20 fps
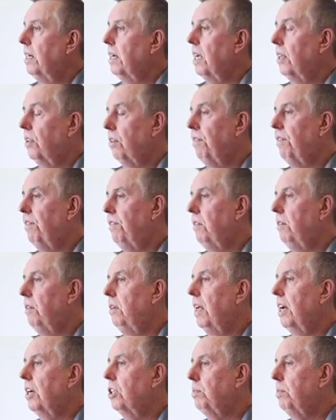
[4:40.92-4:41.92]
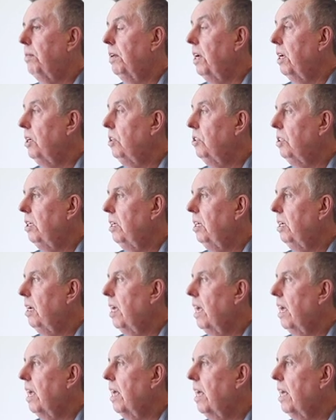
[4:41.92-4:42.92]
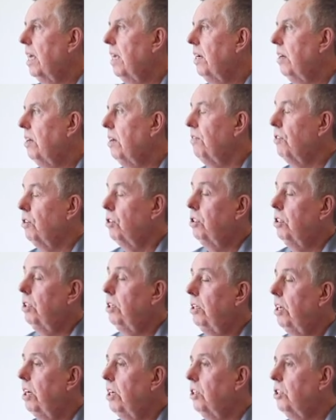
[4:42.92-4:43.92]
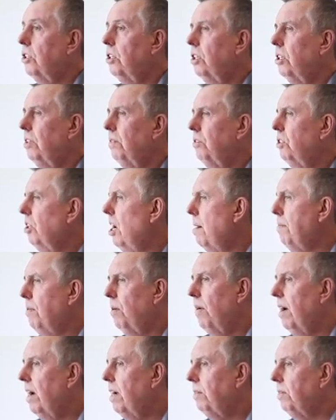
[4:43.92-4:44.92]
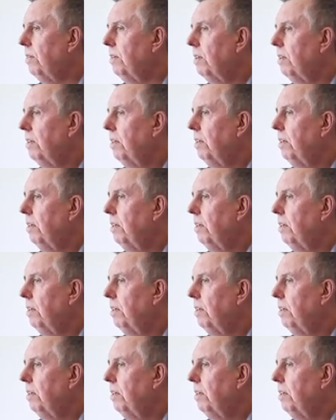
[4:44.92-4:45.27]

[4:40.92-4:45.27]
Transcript: get the full explanation, and if you're still not sure, shop around.